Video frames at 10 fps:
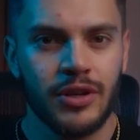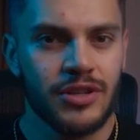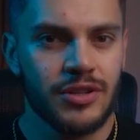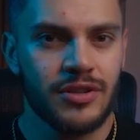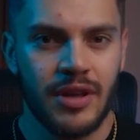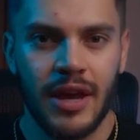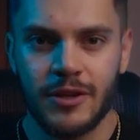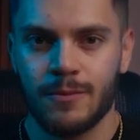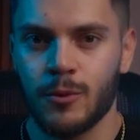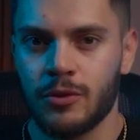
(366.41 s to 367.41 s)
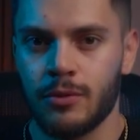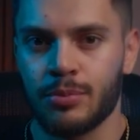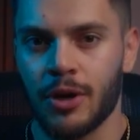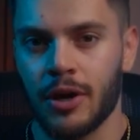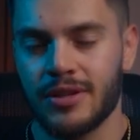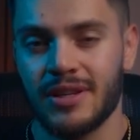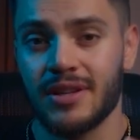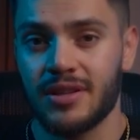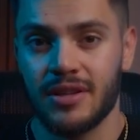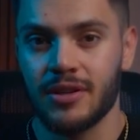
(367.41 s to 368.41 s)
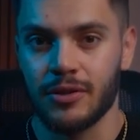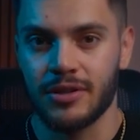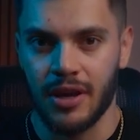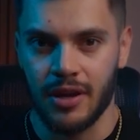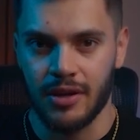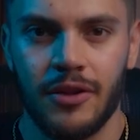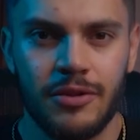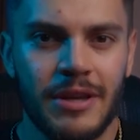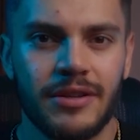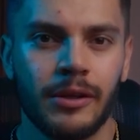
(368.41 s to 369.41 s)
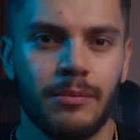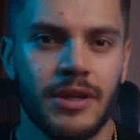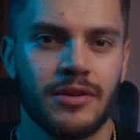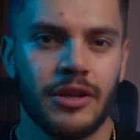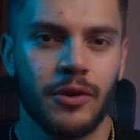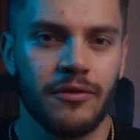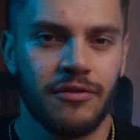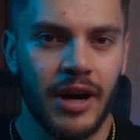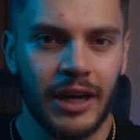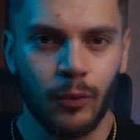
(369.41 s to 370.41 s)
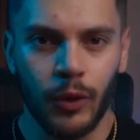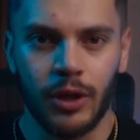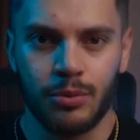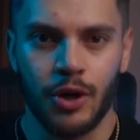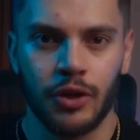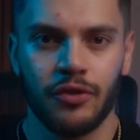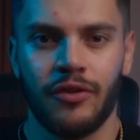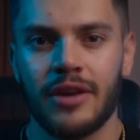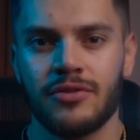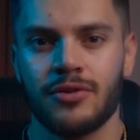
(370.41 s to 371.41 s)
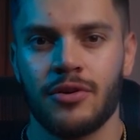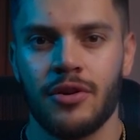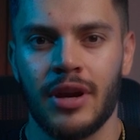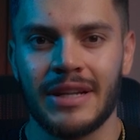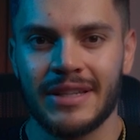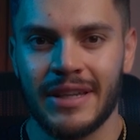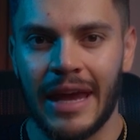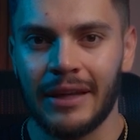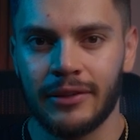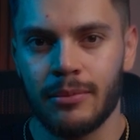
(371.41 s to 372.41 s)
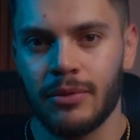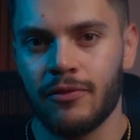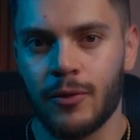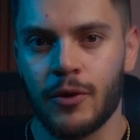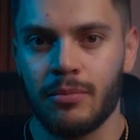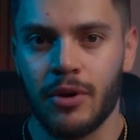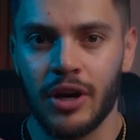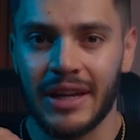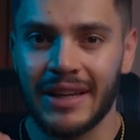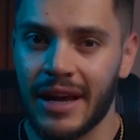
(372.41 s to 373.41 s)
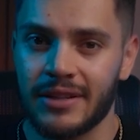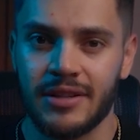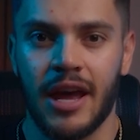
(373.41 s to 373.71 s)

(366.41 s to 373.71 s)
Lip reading: you can just test multiple products in a single day. This basically means that you can find winning products faster and scale them before a market gets